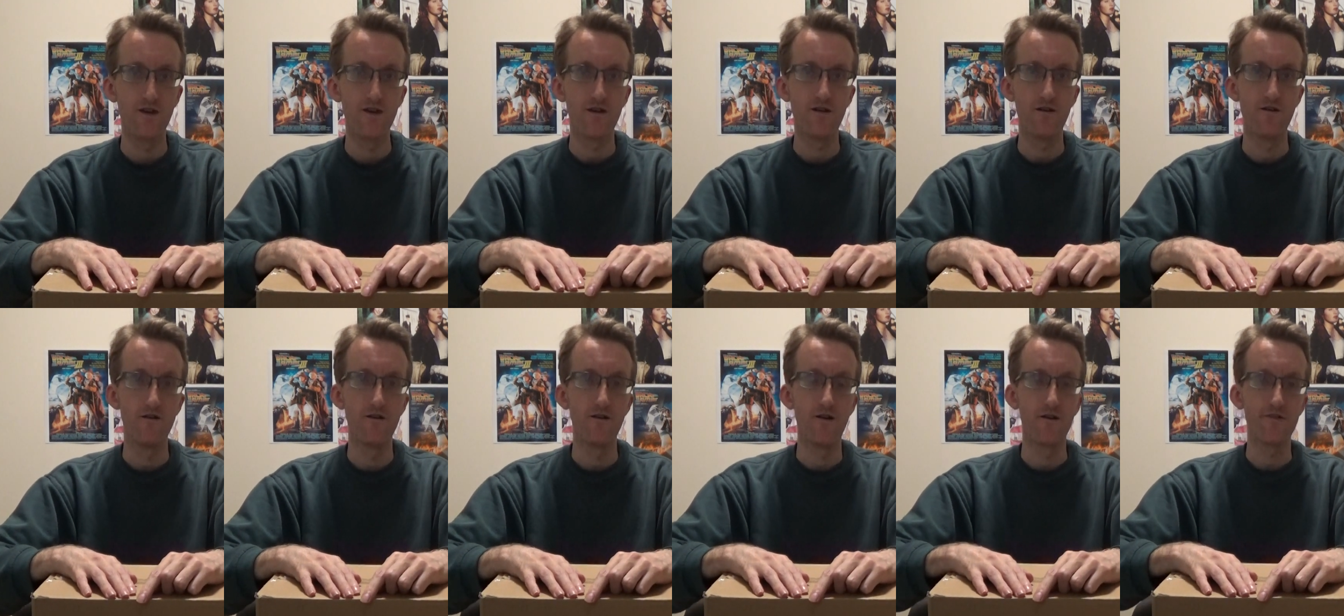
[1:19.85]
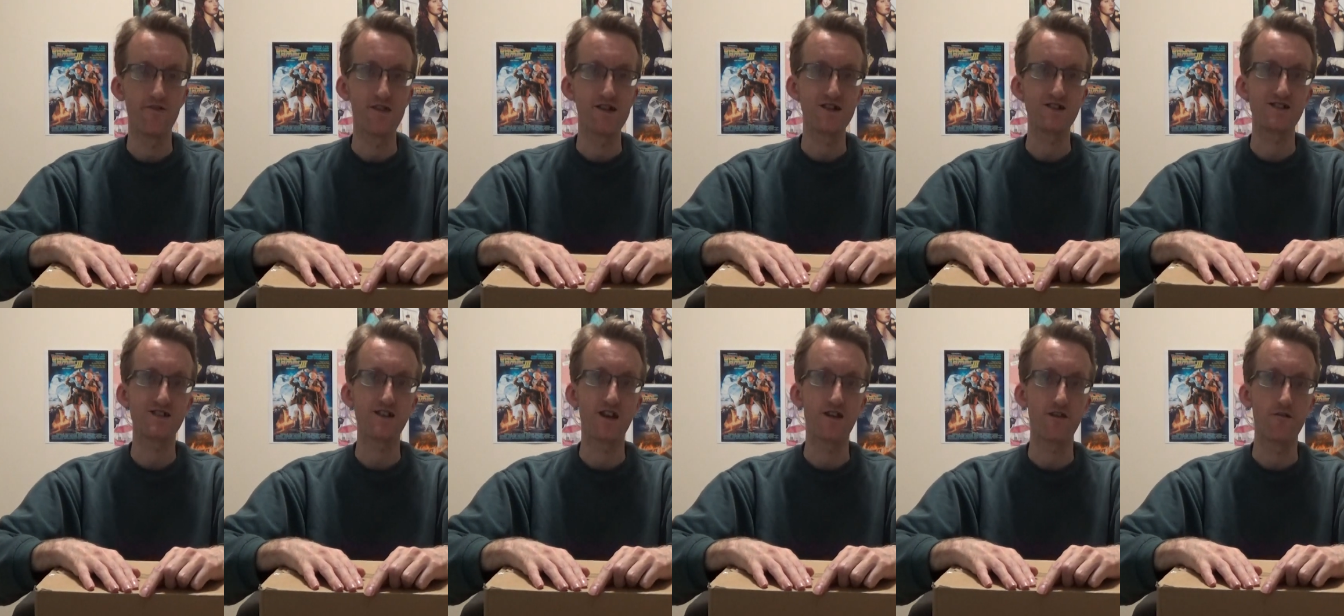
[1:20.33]
on that
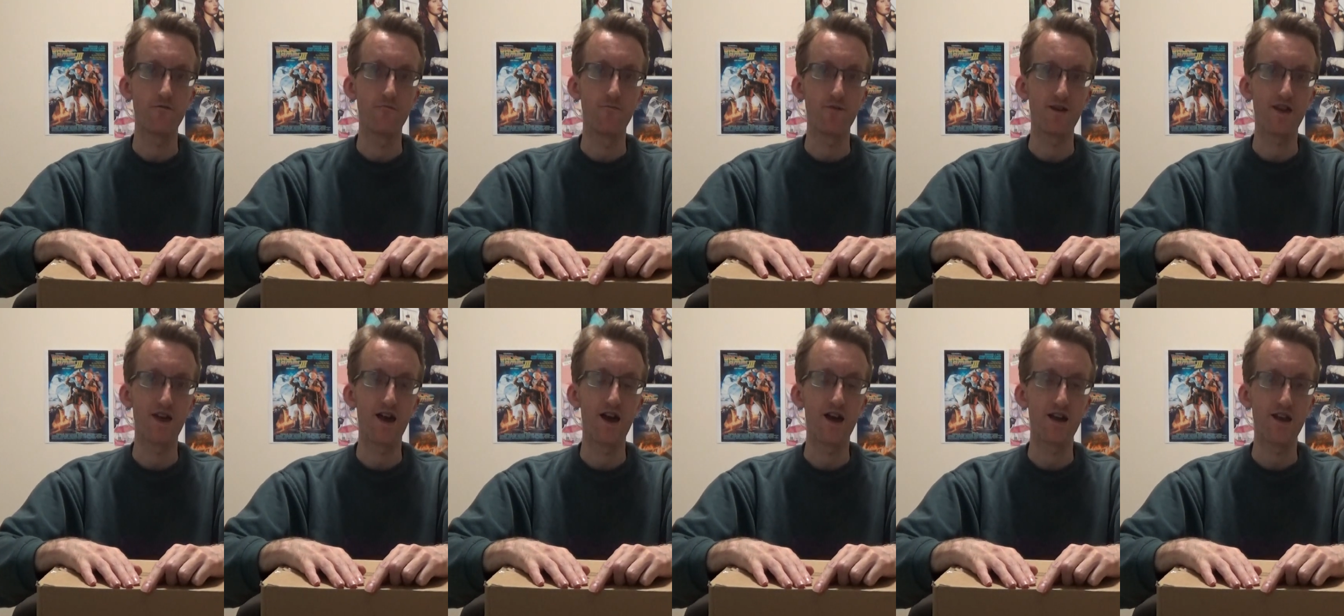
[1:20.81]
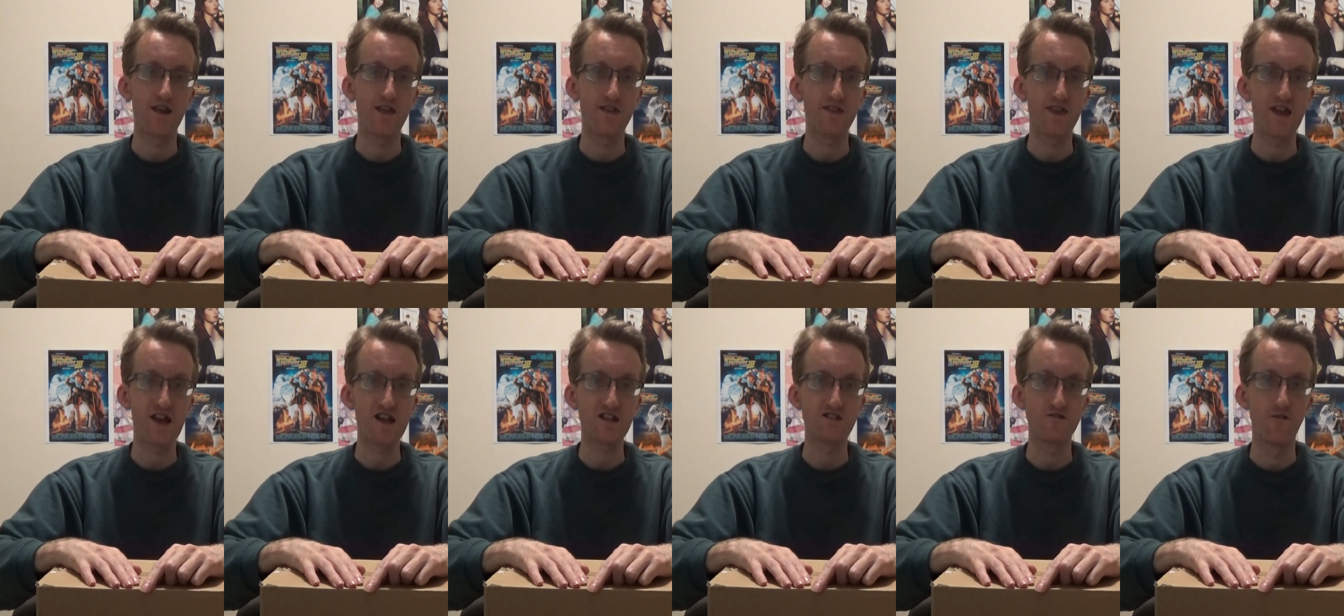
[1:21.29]
channel regarding the
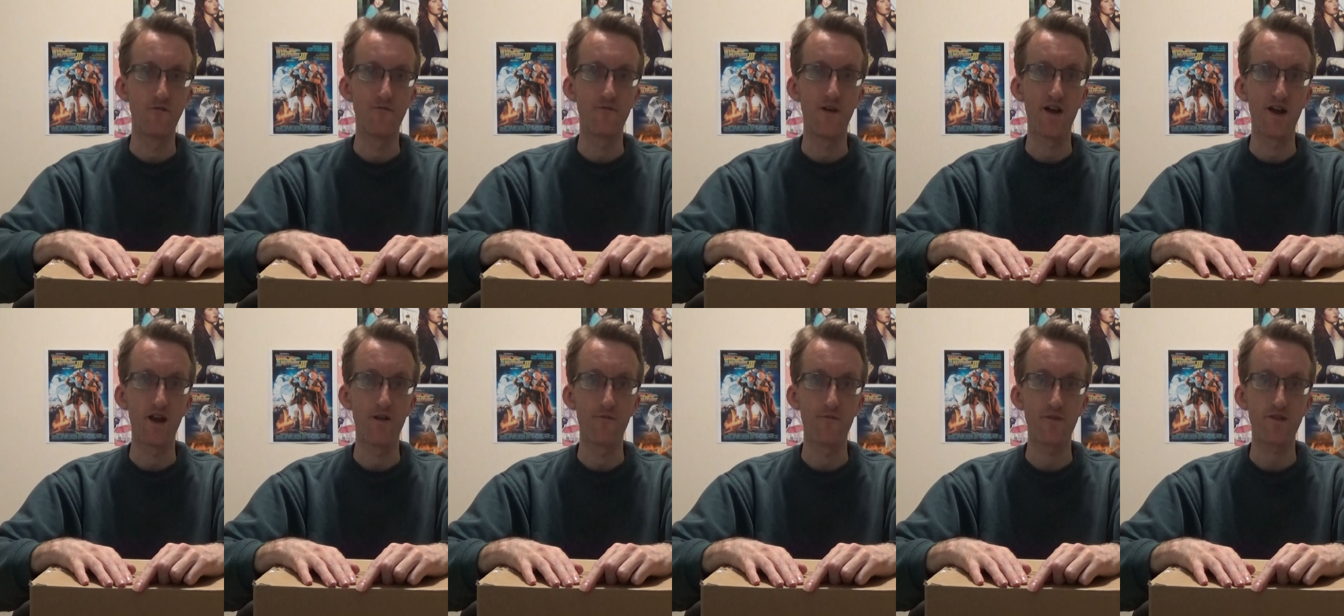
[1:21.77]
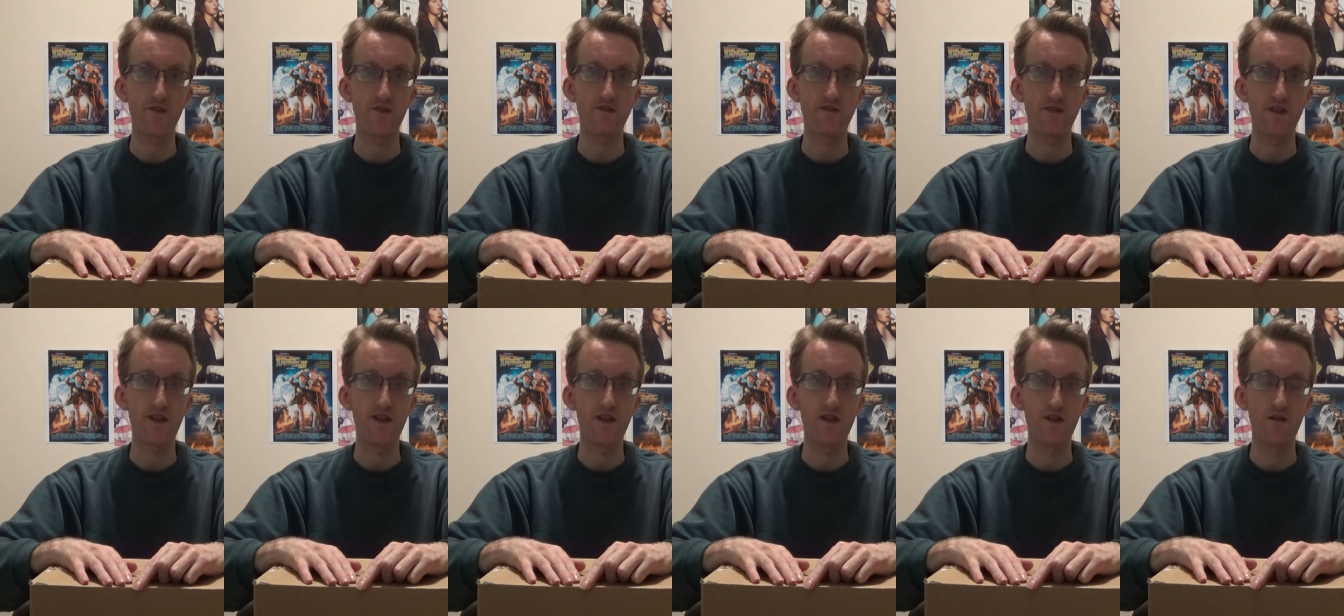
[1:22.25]
actual Final
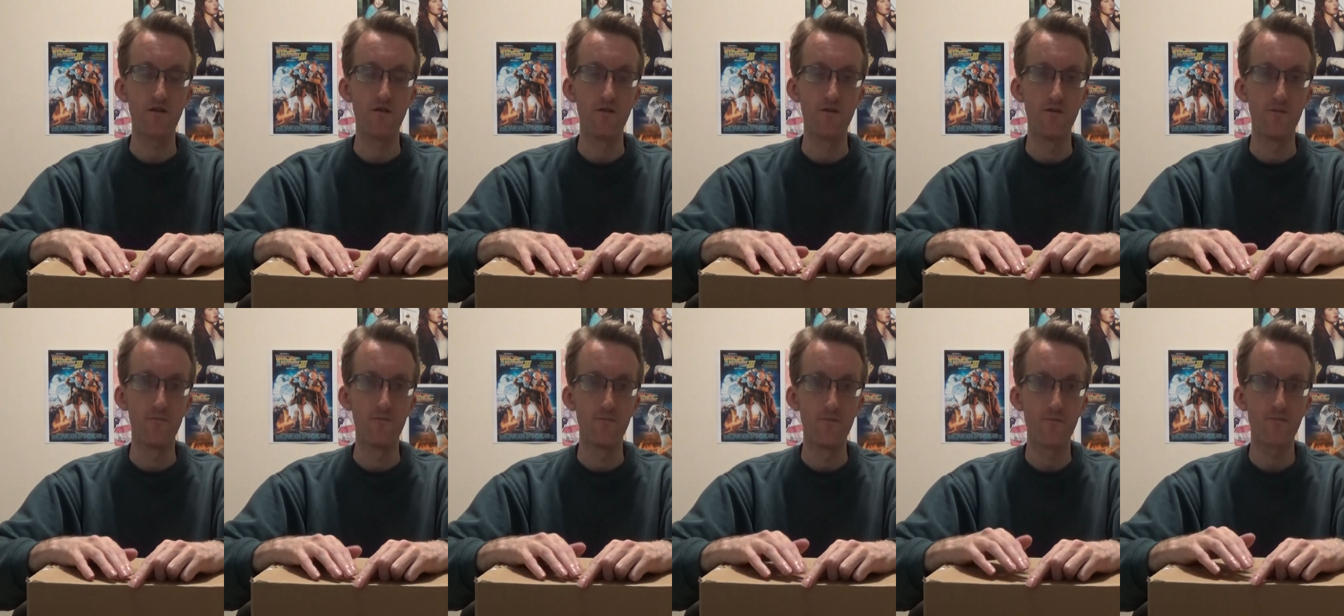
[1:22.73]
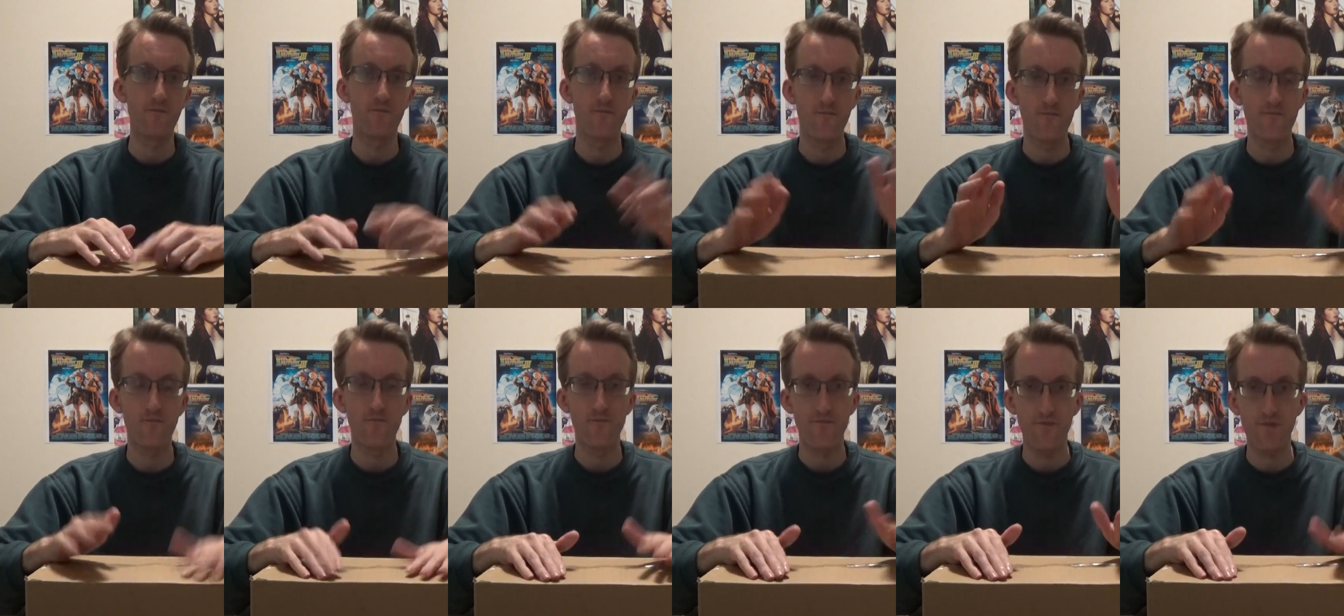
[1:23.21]
Fantasy
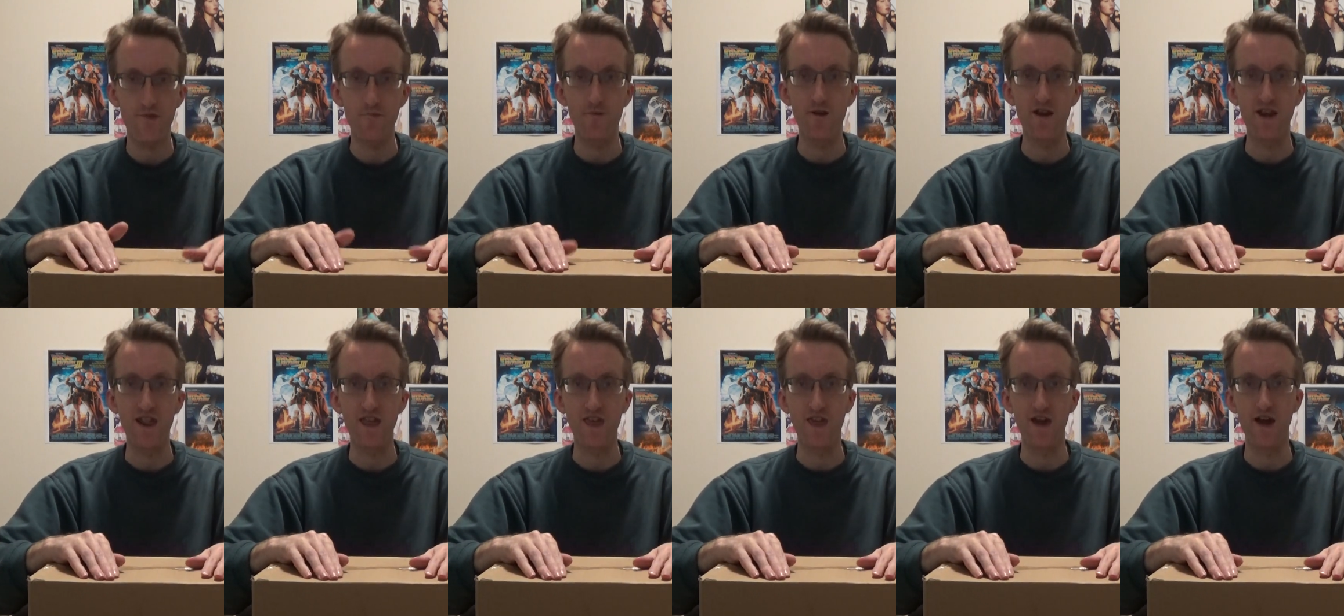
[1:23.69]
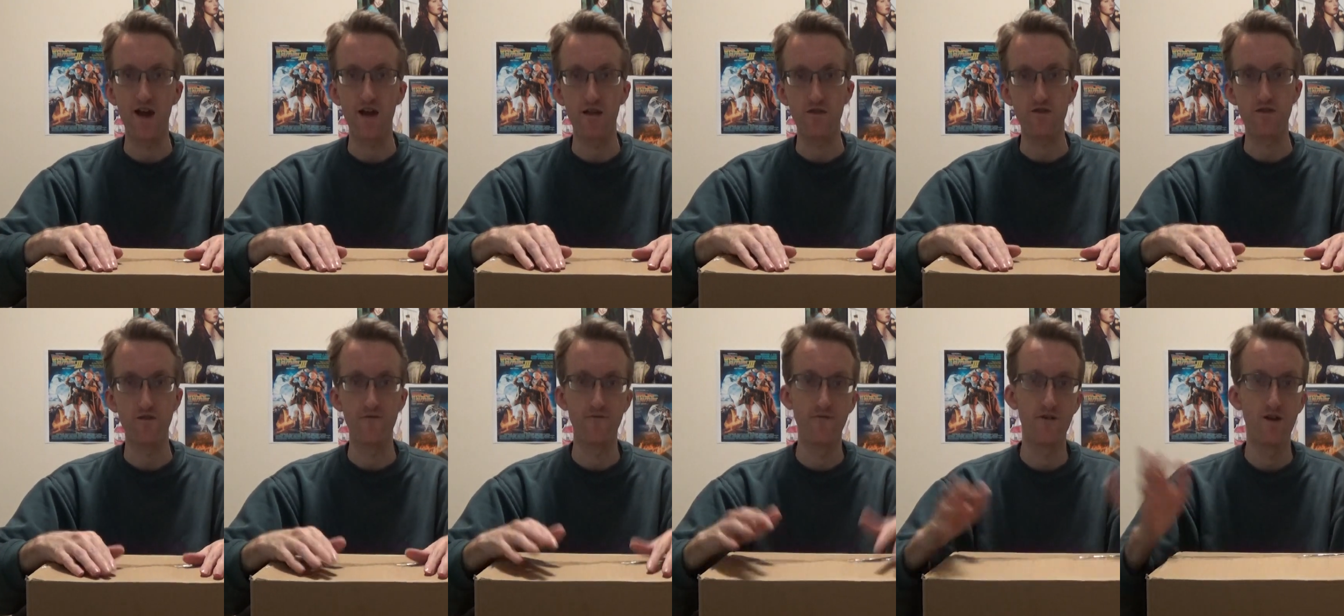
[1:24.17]
trading cards
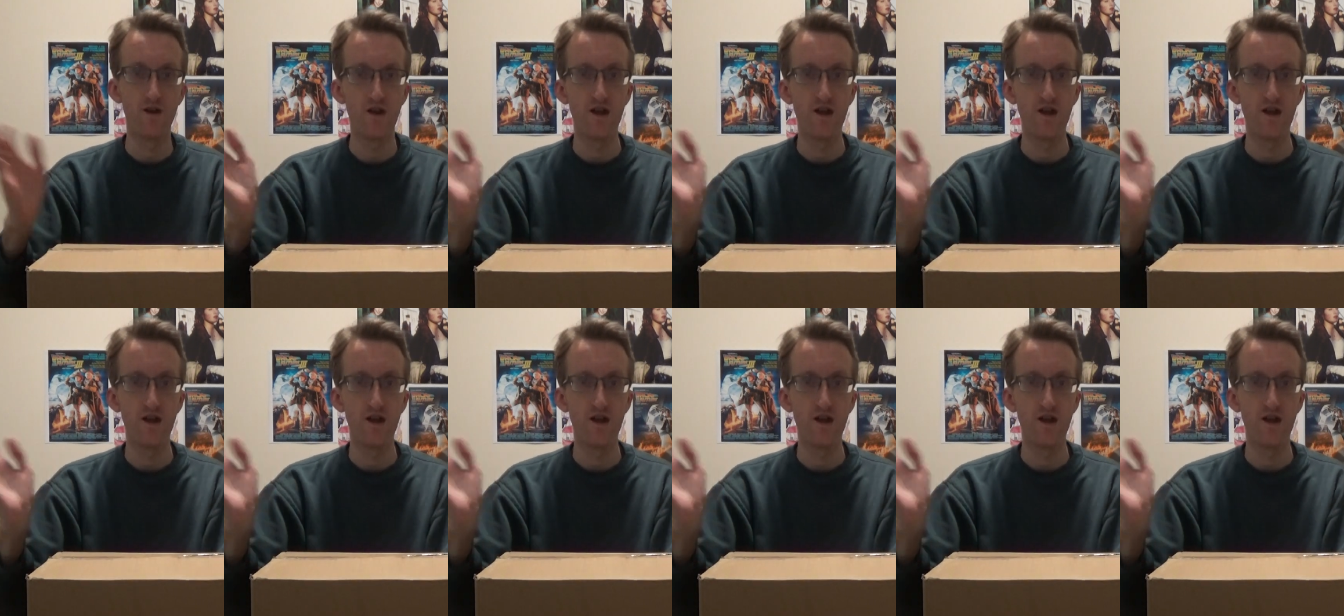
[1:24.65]
of,